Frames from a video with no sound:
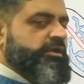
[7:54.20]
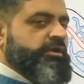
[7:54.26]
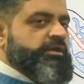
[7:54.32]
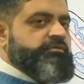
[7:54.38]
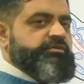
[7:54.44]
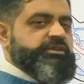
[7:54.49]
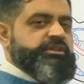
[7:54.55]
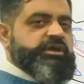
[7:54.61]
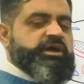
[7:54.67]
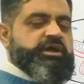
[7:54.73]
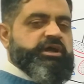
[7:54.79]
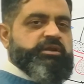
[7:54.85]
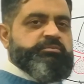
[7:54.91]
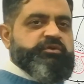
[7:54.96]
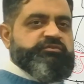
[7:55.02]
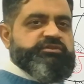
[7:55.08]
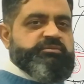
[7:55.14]
with the
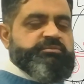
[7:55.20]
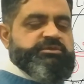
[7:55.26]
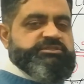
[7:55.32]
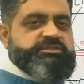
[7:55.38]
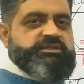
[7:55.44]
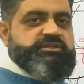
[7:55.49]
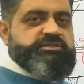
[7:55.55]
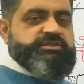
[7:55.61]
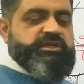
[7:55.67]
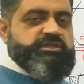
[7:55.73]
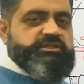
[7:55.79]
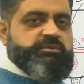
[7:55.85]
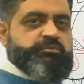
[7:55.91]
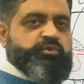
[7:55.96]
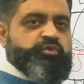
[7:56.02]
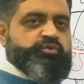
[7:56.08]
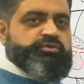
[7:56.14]
help of the muscles and
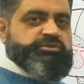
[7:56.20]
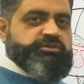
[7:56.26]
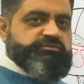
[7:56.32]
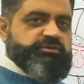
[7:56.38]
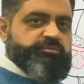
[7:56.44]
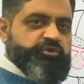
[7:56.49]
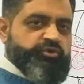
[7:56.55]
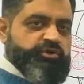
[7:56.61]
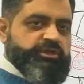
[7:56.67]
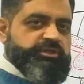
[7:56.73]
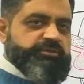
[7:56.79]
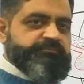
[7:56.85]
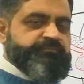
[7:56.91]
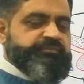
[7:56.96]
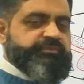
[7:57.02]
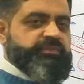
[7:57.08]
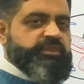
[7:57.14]
the bones of the
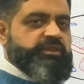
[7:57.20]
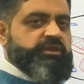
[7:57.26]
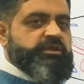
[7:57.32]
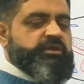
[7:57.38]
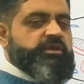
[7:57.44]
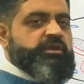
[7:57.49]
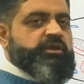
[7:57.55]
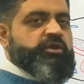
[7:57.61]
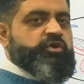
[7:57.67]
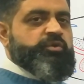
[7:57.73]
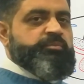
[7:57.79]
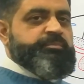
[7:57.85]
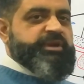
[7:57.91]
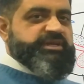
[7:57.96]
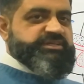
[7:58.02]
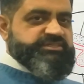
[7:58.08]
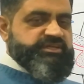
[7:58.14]
body
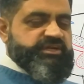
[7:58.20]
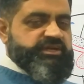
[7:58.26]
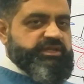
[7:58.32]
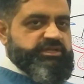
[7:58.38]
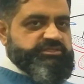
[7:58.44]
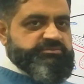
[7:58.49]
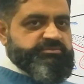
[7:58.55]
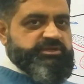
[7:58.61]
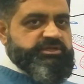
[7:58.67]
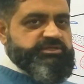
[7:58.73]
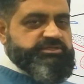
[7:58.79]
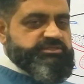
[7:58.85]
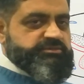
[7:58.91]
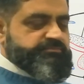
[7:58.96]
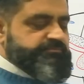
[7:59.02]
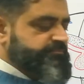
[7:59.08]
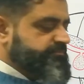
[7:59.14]
compression takes place